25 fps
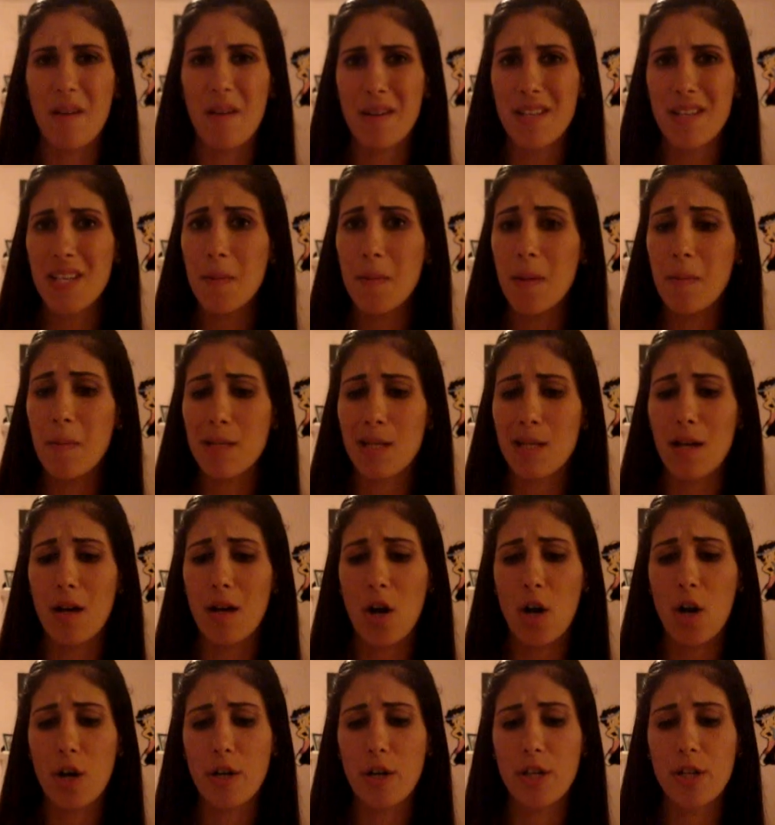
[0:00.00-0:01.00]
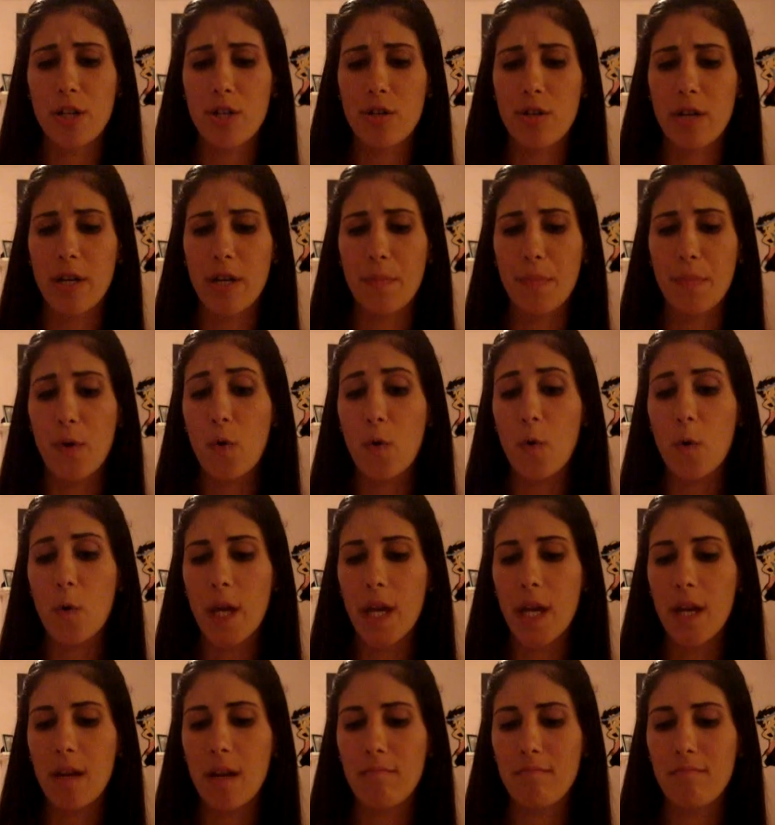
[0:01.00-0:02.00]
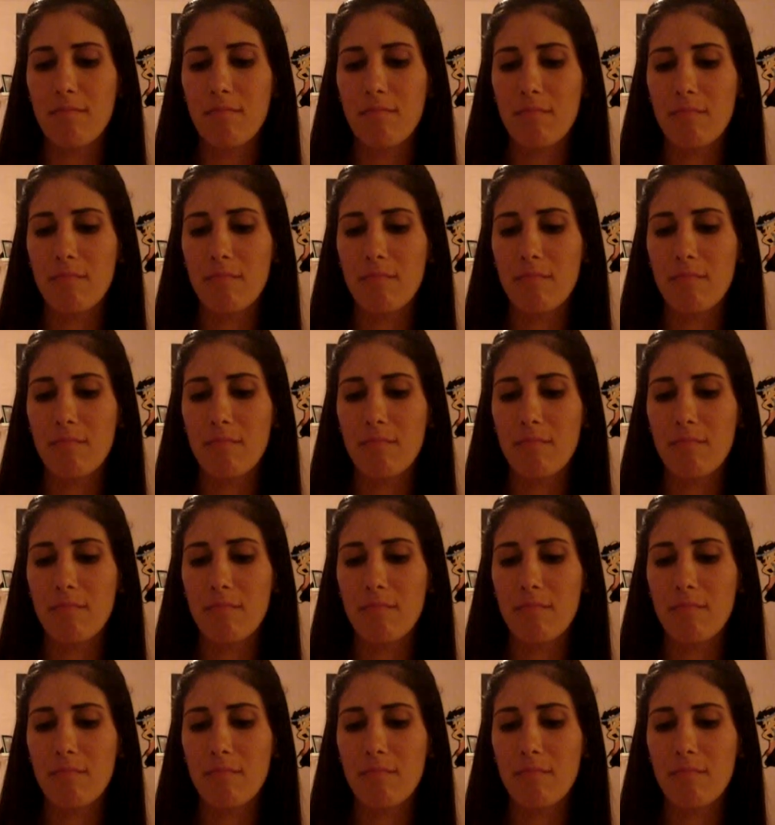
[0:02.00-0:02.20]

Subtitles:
I want to say maybe it was like 100-point